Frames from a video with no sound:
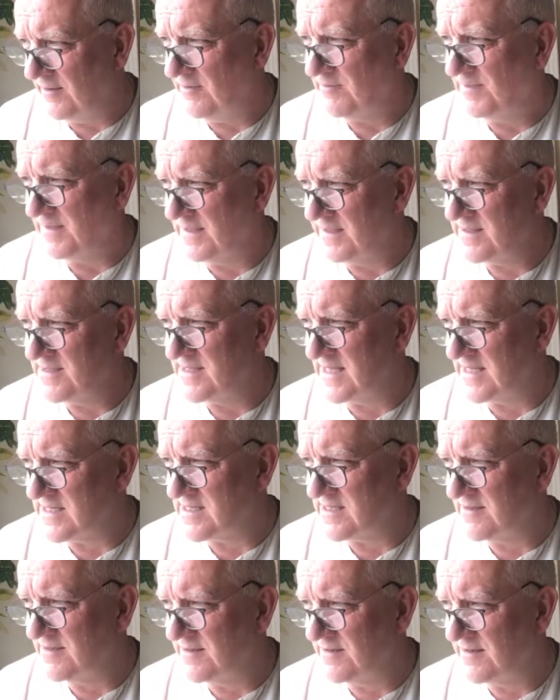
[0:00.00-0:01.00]
because
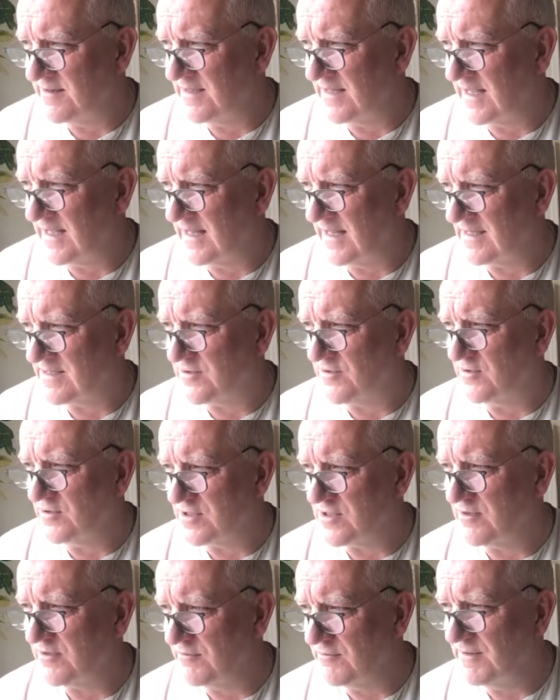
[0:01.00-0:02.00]
that's
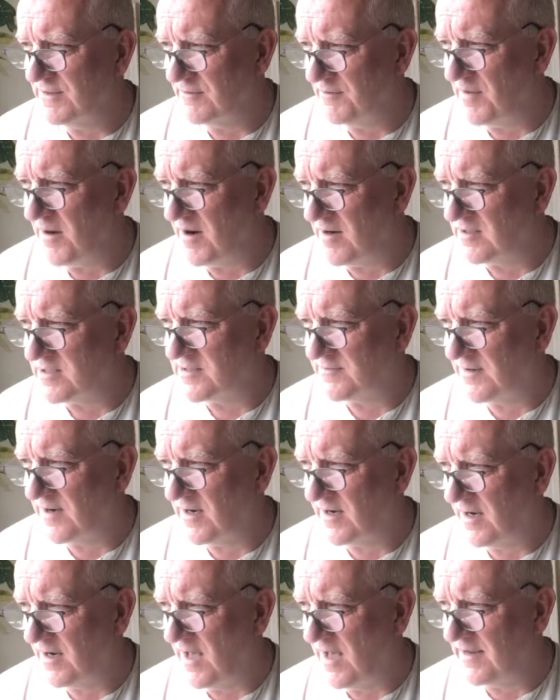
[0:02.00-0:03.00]
also a real part of
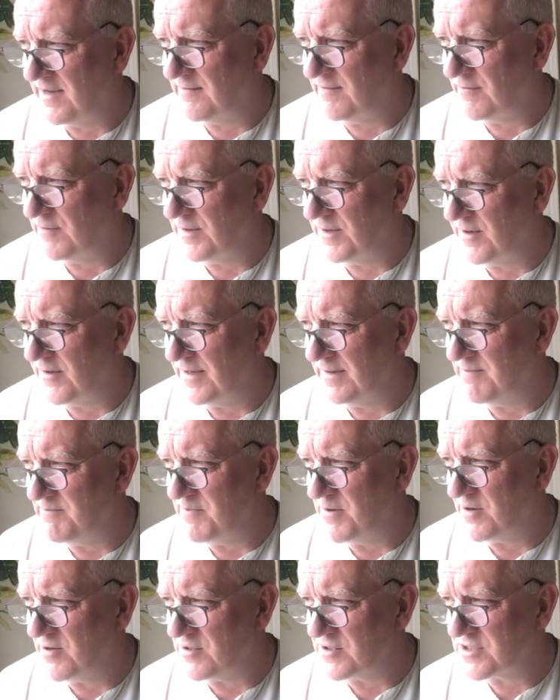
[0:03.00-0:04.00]
our life. We're not
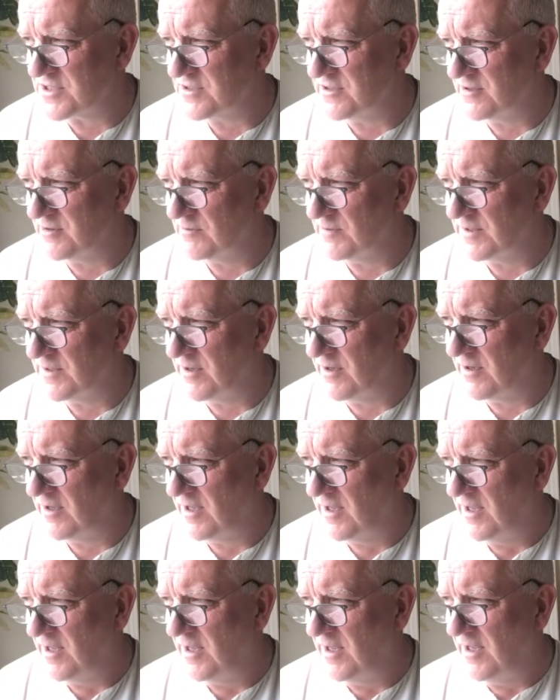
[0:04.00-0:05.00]
impersonal,
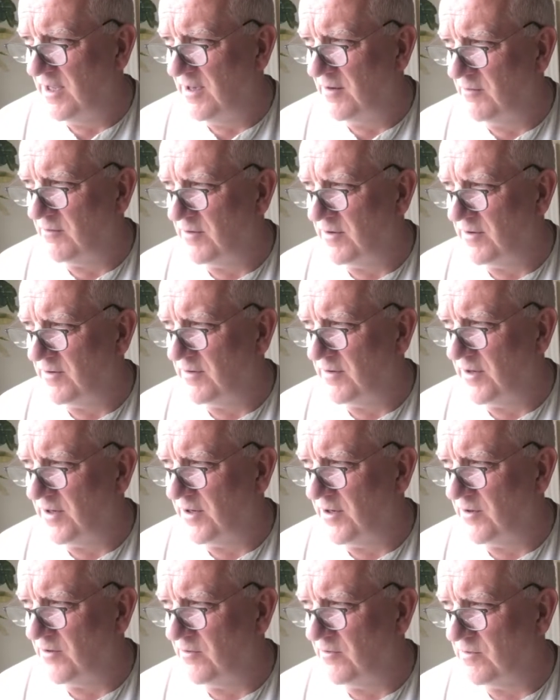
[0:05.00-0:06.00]

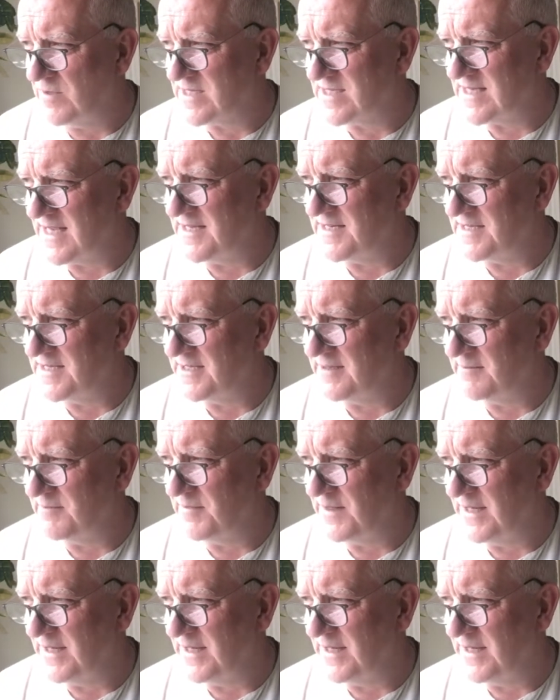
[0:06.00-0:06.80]
we're sentient